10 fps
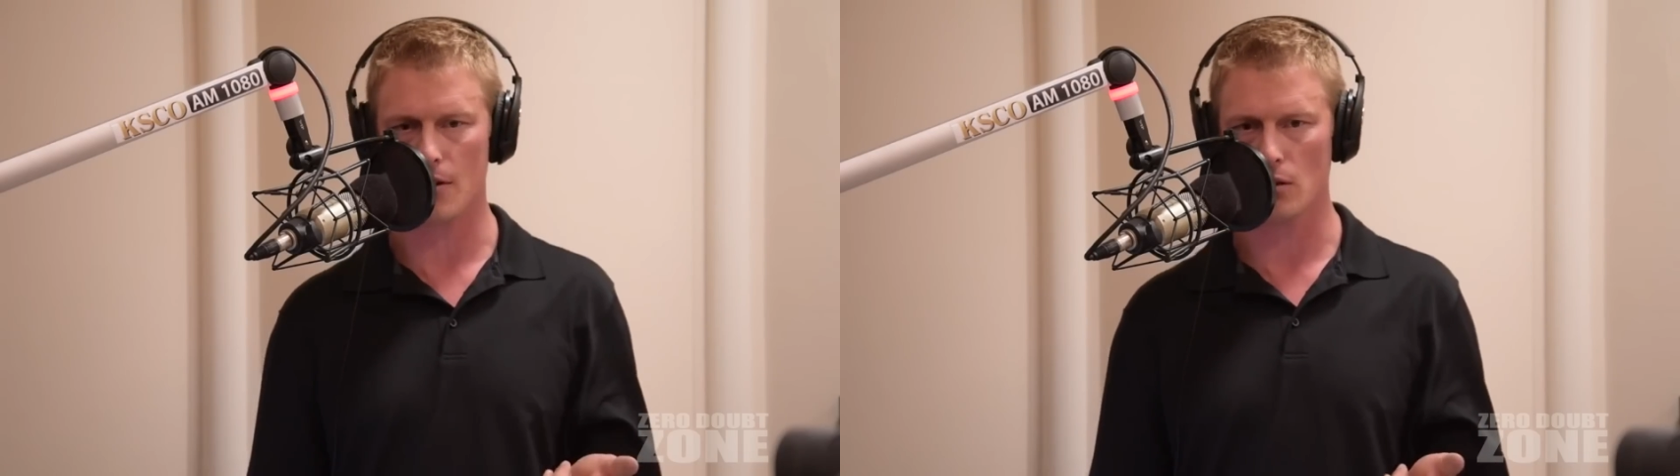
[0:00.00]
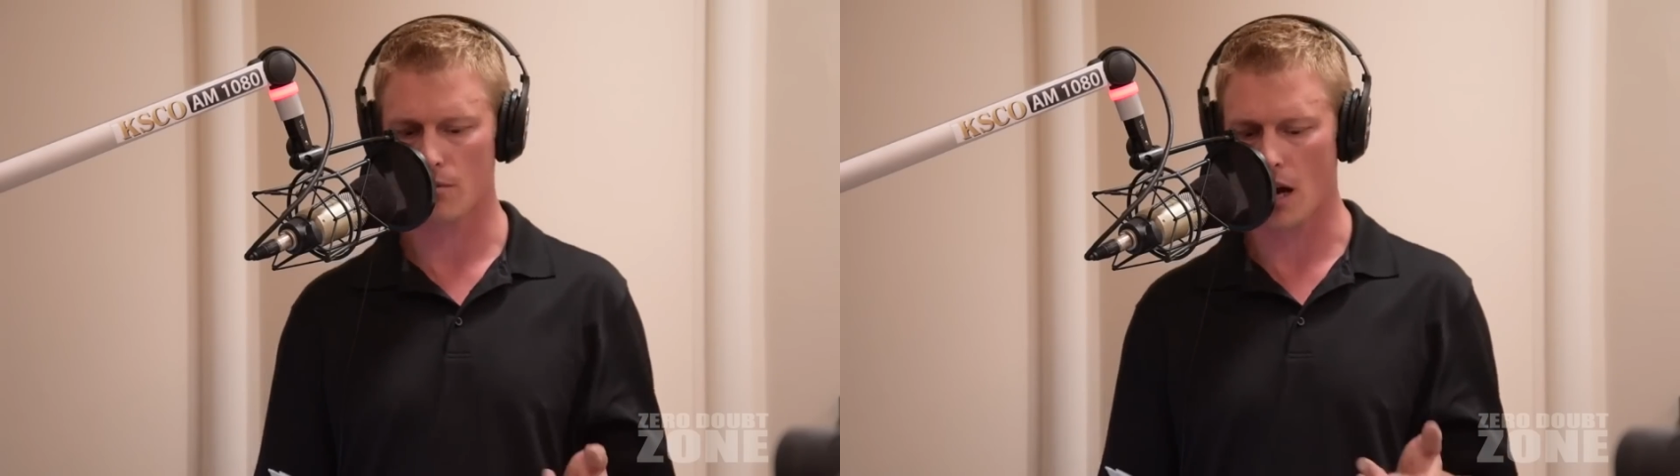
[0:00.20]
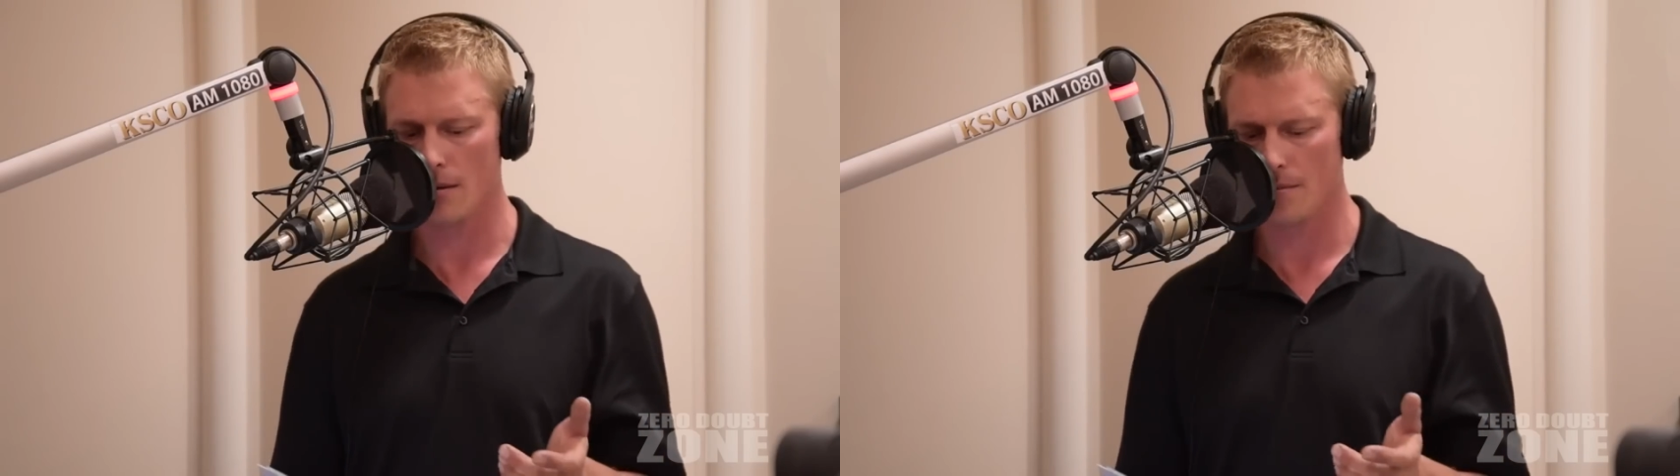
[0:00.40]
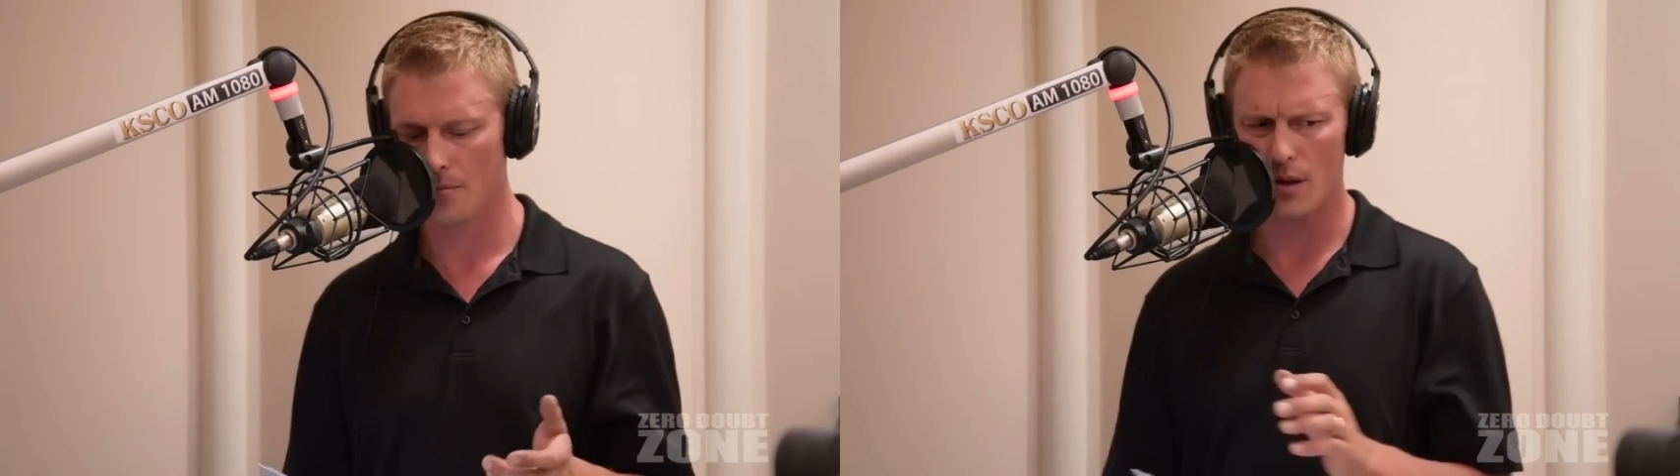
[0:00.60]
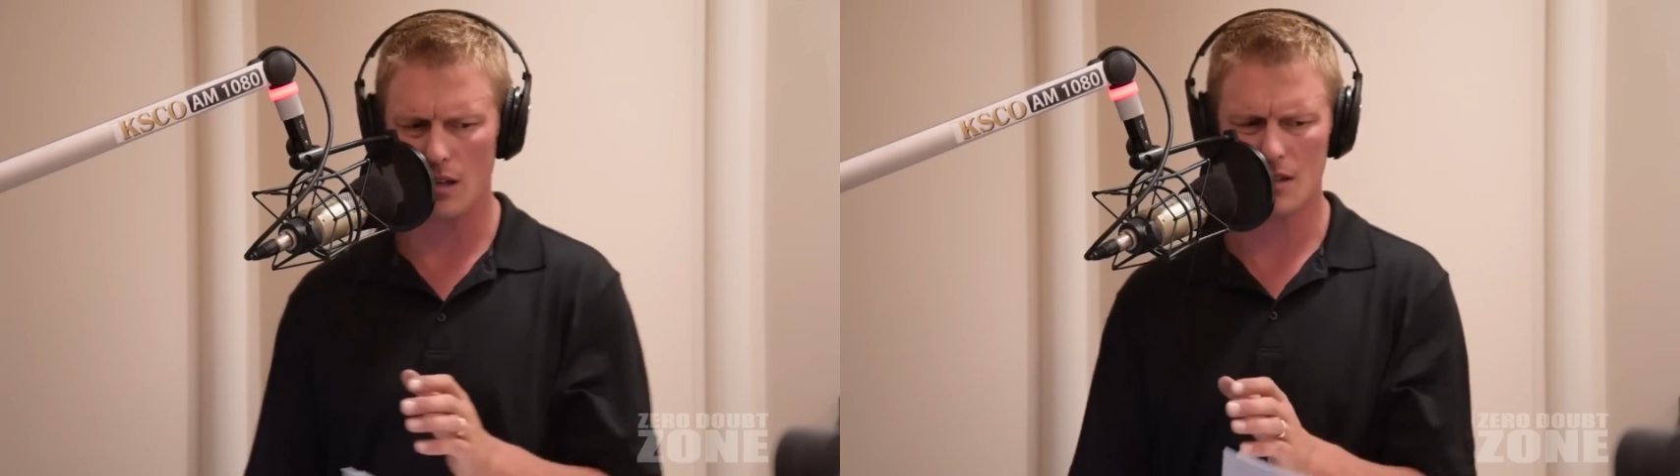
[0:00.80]
folks, right?
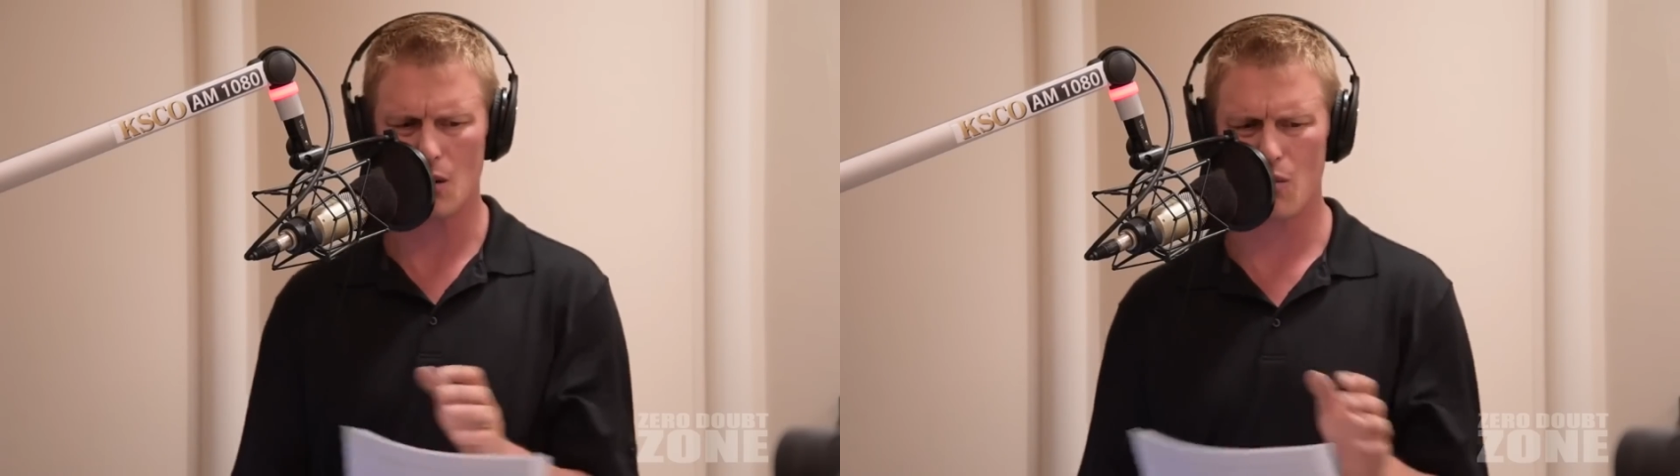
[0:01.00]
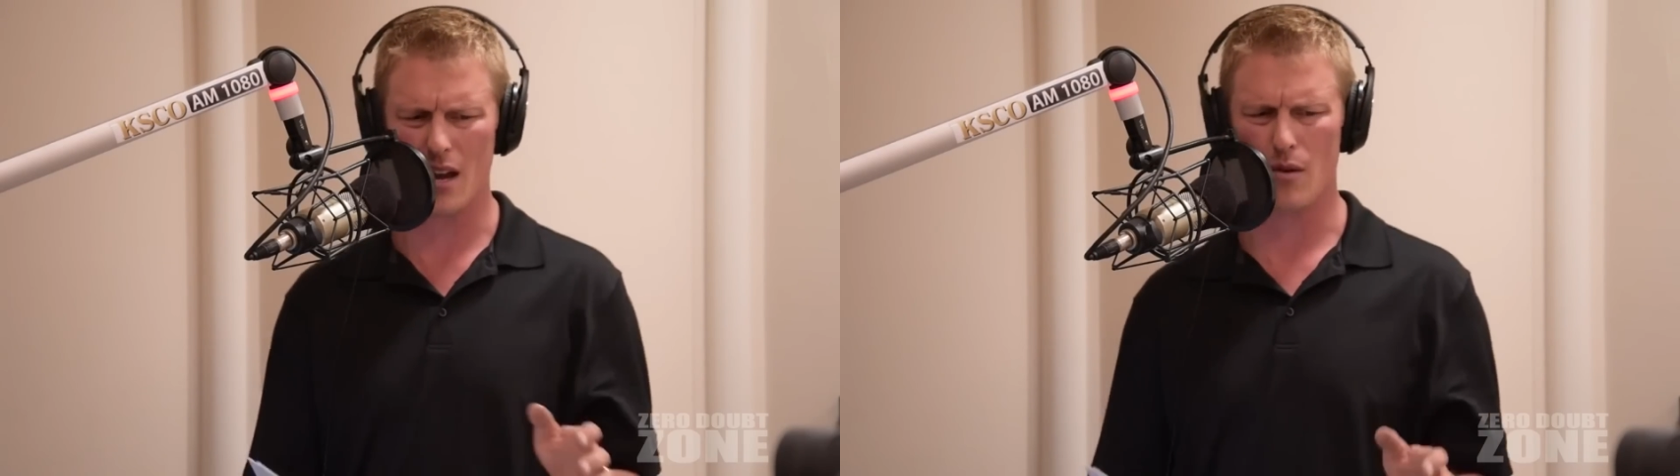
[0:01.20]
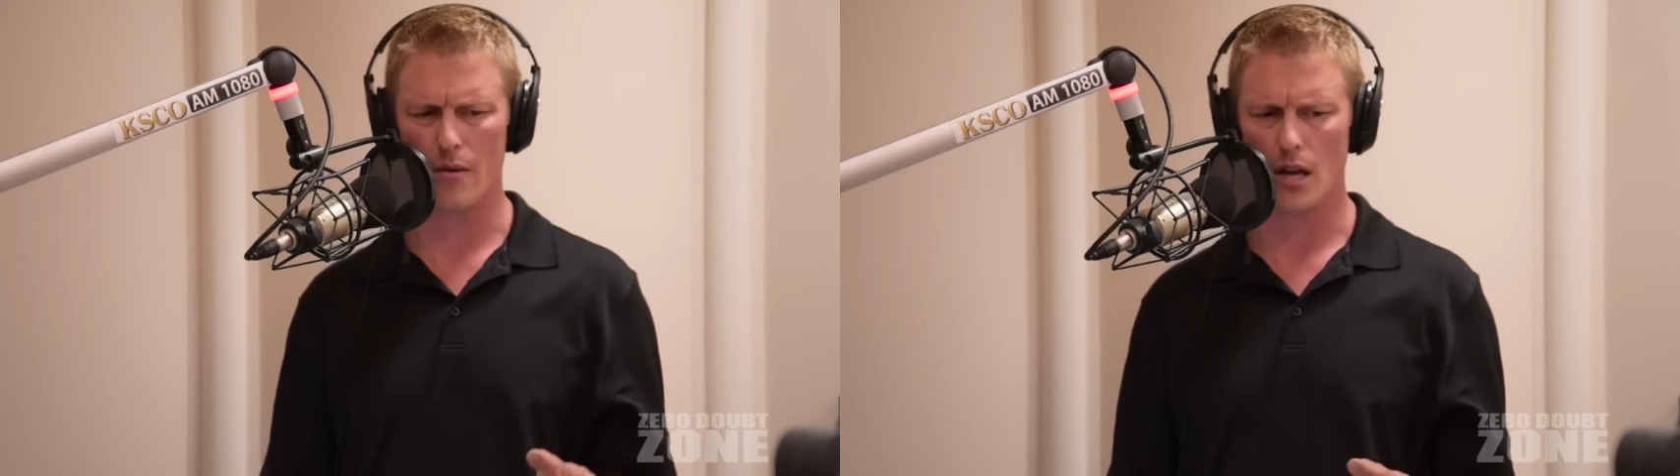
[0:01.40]
But it's like, wait.